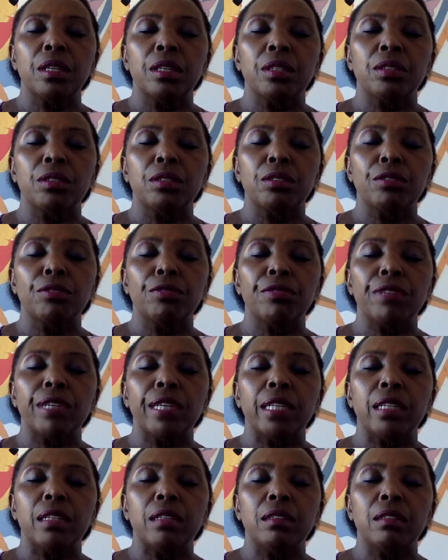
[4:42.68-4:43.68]
to
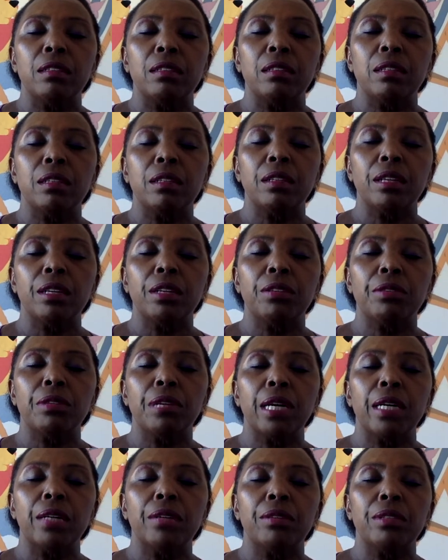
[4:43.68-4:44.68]
feel the
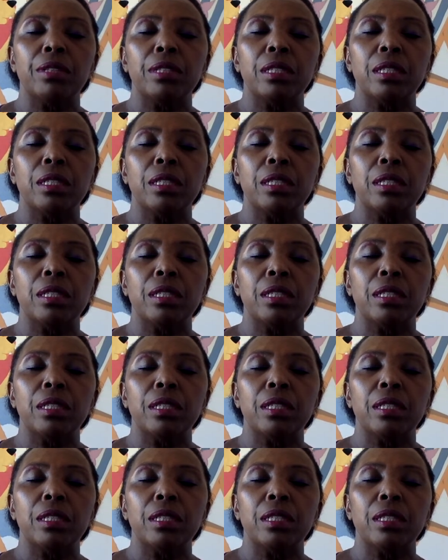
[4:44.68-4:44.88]
ground?